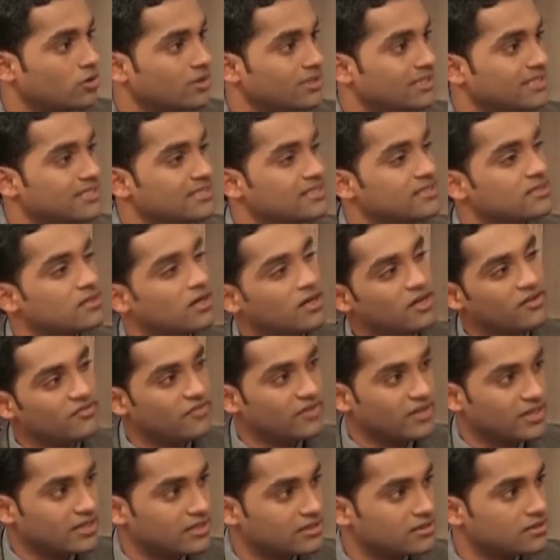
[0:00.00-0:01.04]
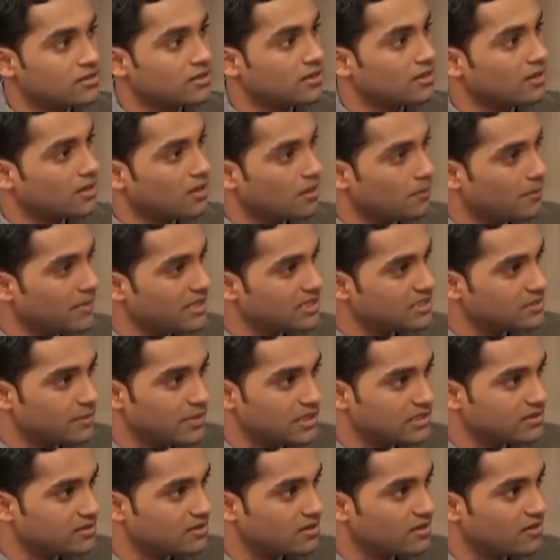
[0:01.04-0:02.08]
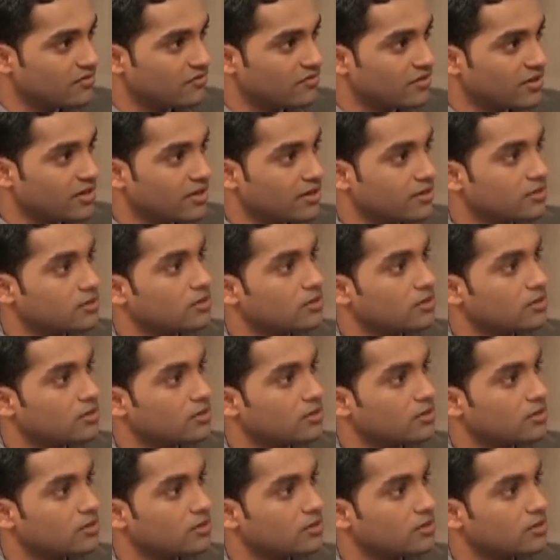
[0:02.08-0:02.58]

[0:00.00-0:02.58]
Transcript: these certificates, commencement certificate,